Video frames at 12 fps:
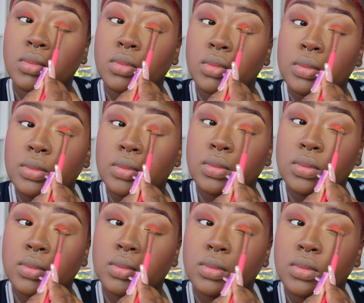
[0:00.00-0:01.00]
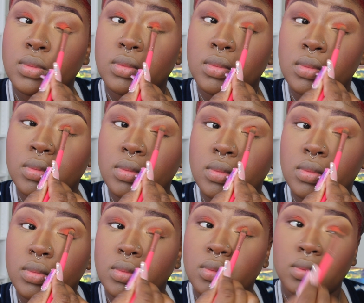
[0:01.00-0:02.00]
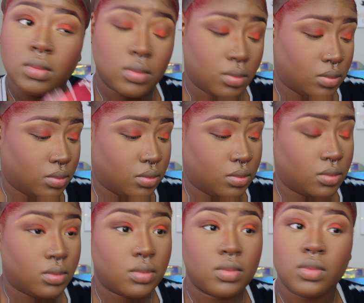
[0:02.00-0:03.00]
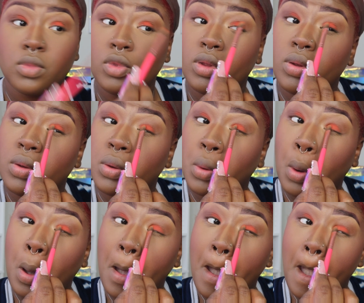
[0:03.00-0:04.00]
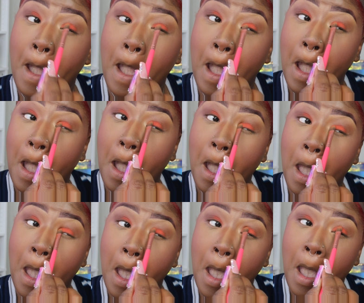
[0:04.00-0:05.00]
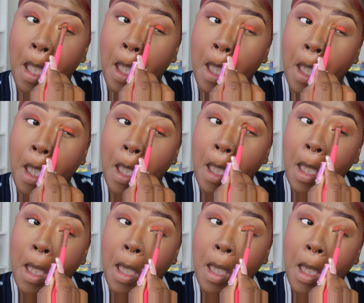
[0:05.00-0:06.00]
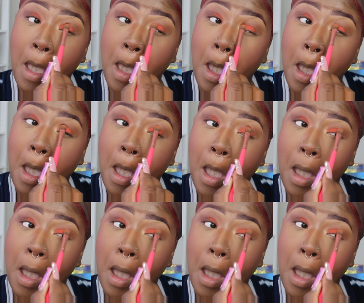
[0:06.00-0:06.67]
No one is speaking in this clip.